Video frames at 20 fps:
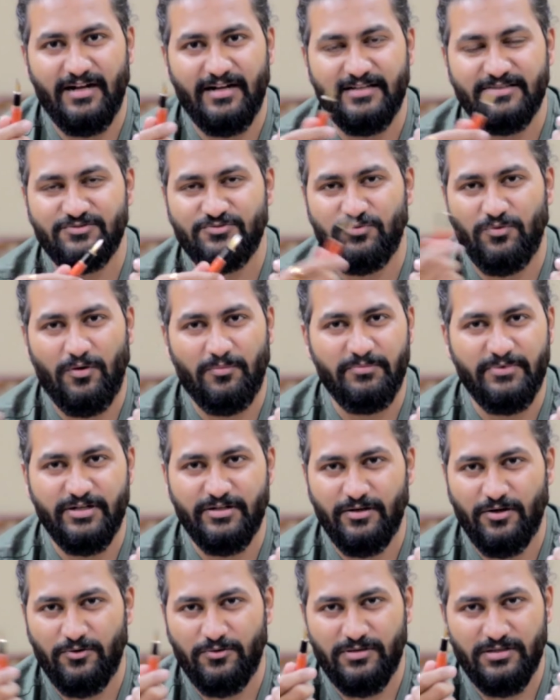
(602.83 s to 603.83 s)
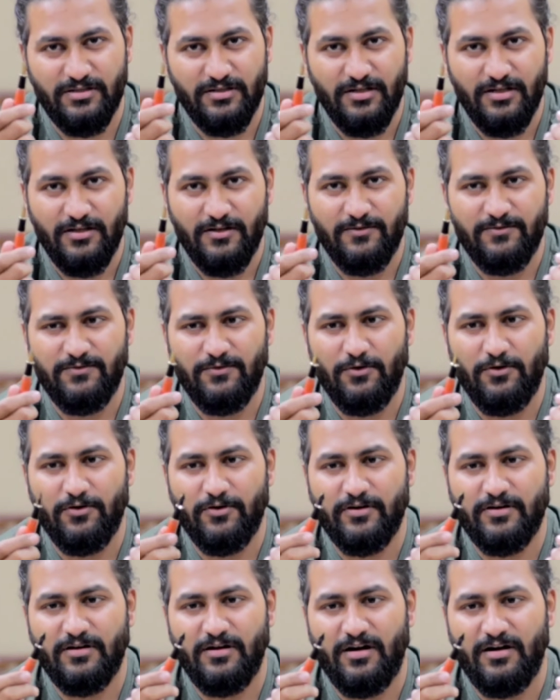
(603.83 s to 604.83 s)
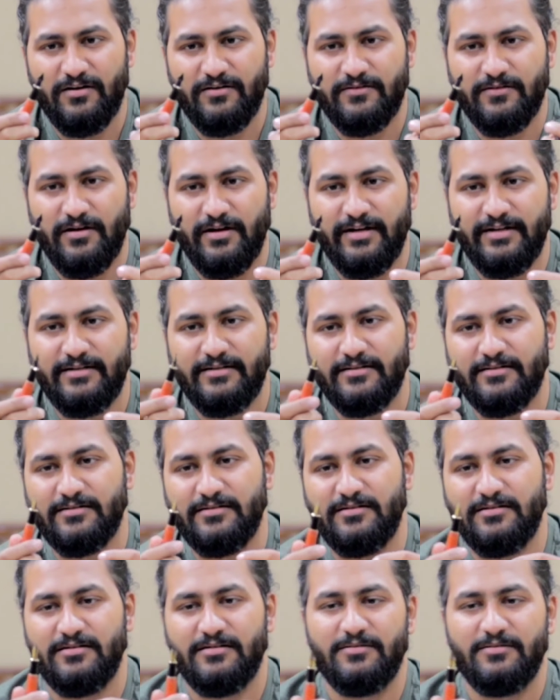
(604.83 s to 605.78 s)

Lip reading: I swapped it out for Kanwrite